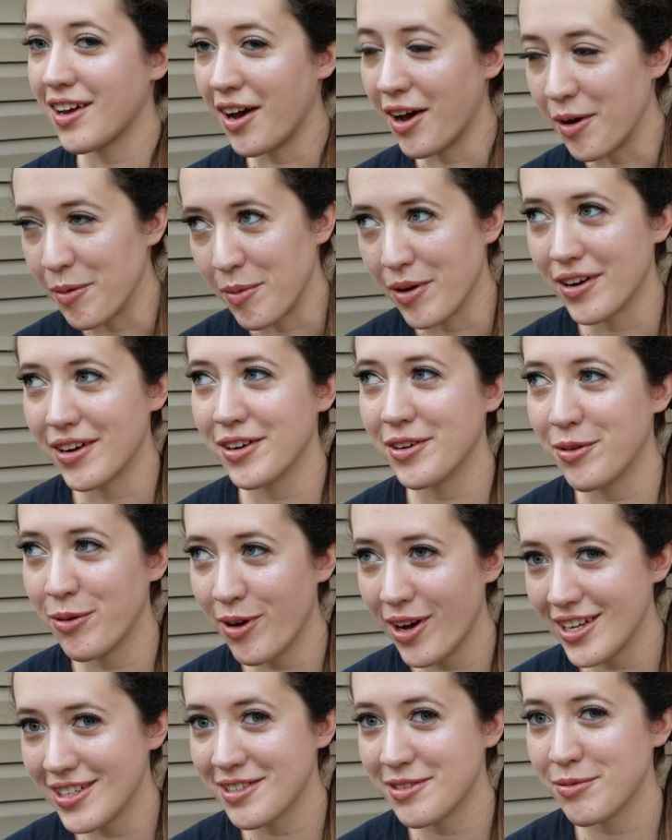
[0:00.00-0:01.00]
Come on a
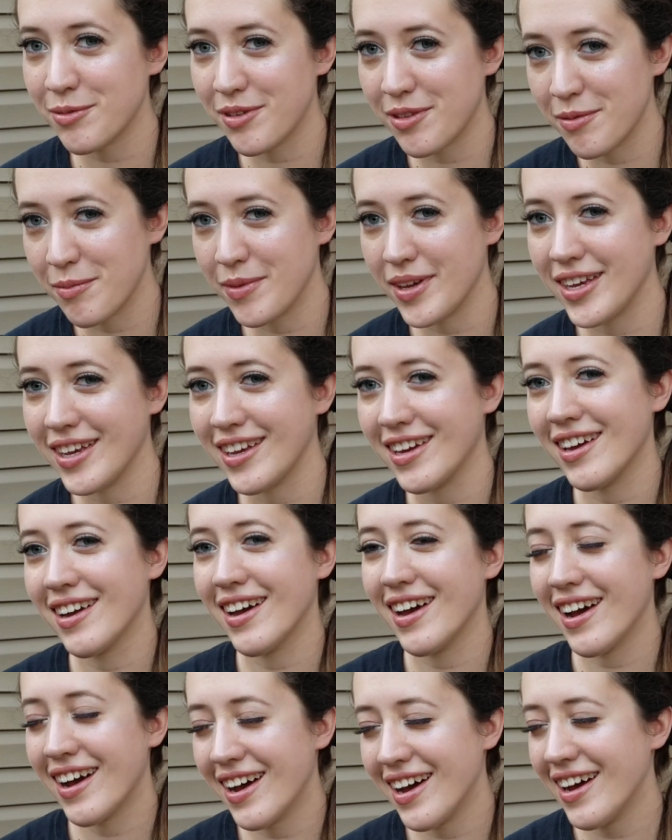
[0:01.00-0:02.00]
quest with me.
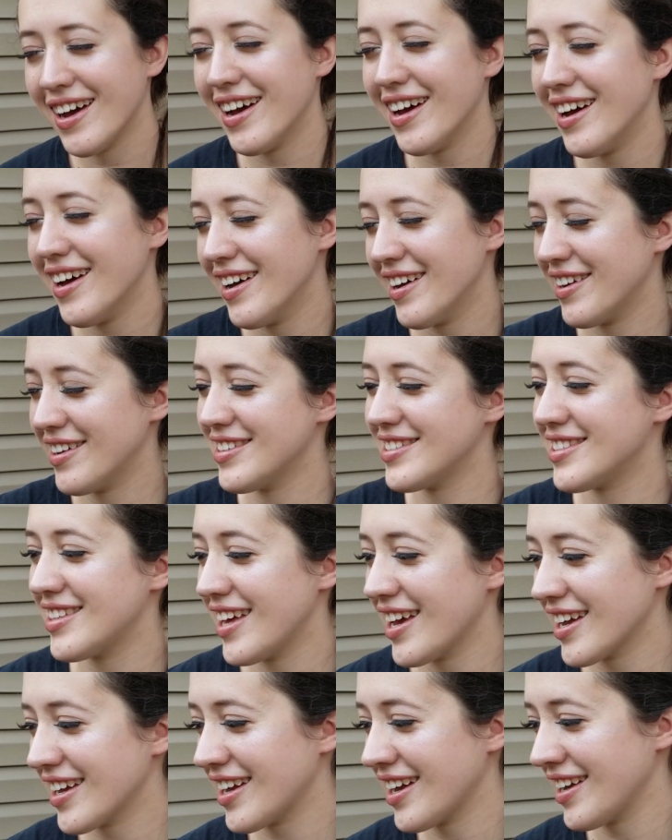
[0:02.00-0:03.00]
Ha, is
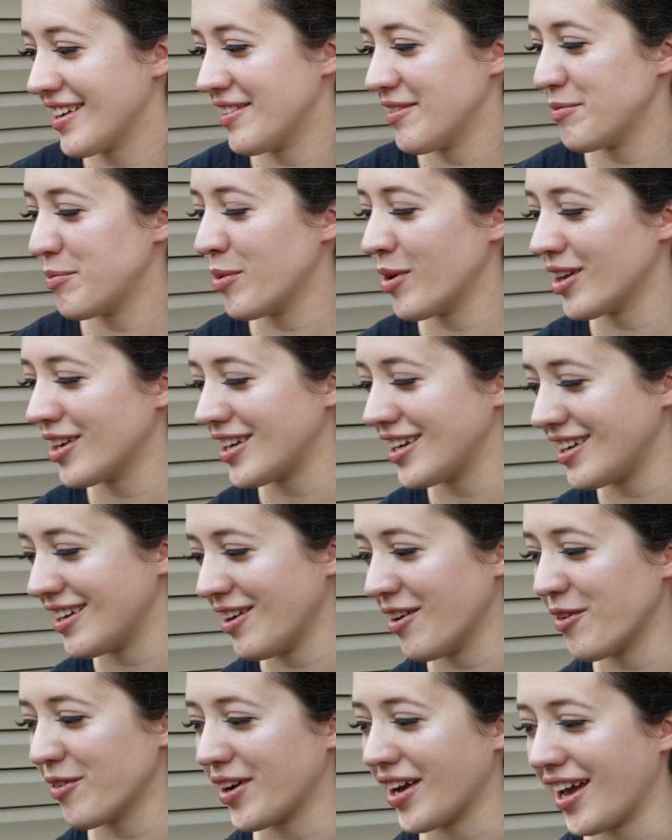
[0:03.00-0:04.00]
that kind of funny?
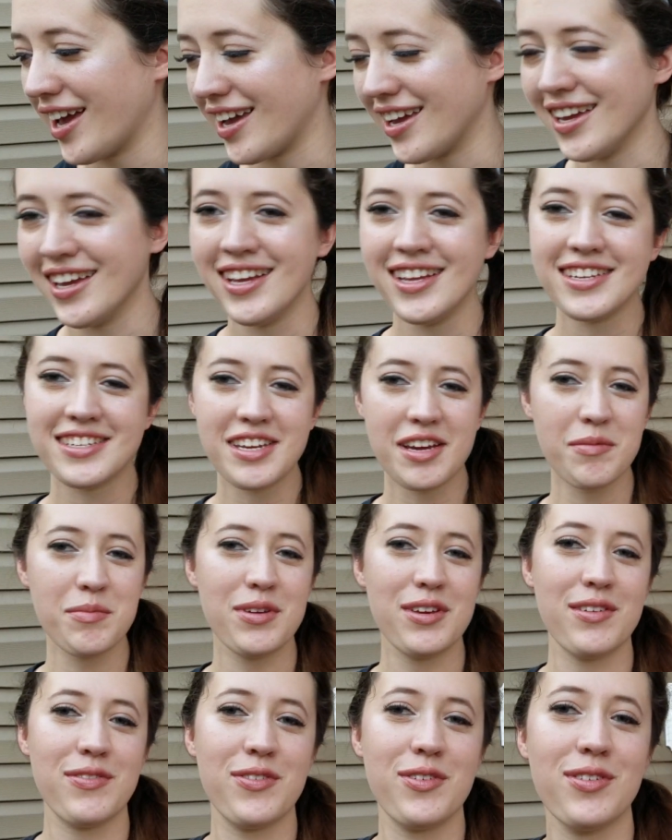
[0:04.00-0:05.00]
Okay, tell
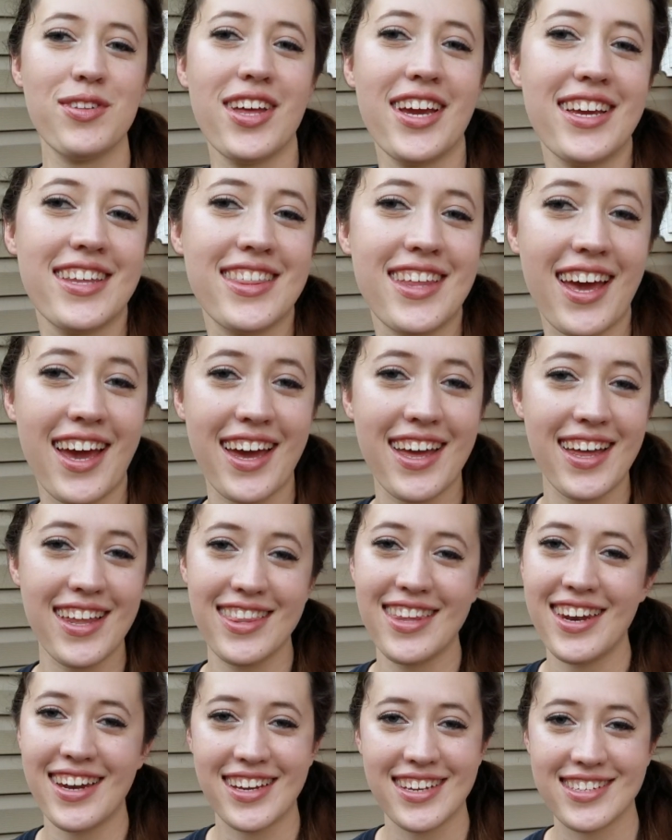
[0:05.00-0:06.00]
me if you like that,
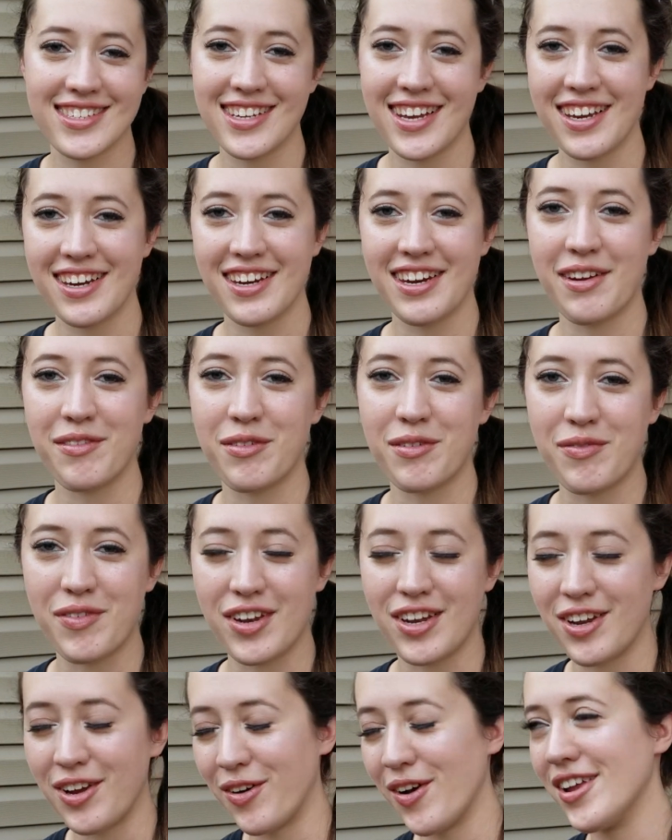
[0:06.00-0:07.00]
and then I can say it in every
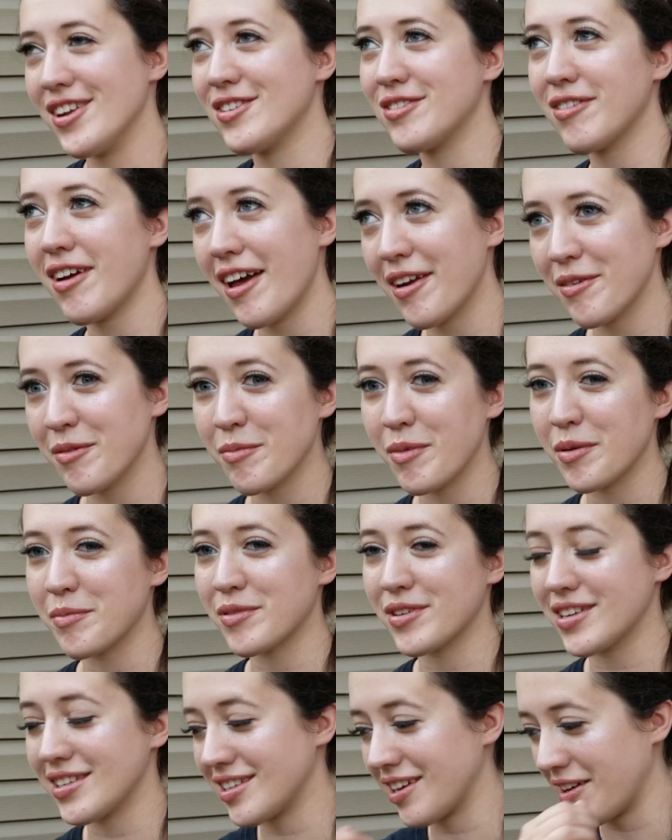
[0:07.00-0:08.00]
video, and try to
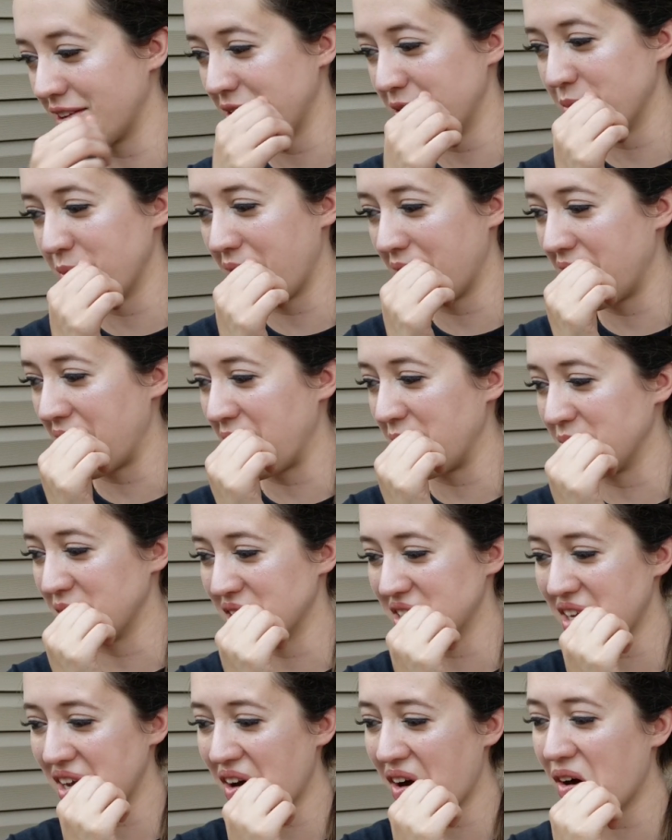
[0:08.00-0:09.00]
remember to tell you my name,
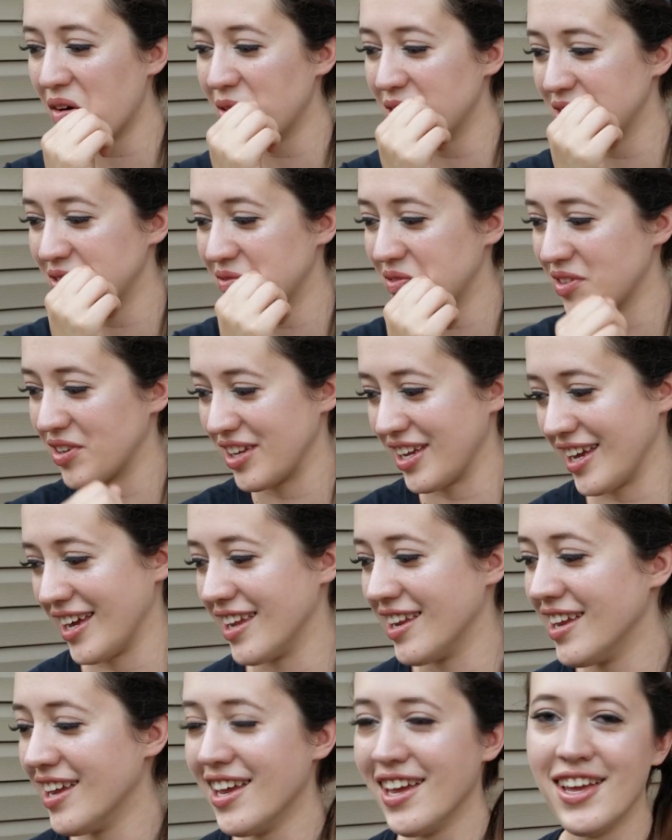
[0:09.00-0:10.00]
because I always forget.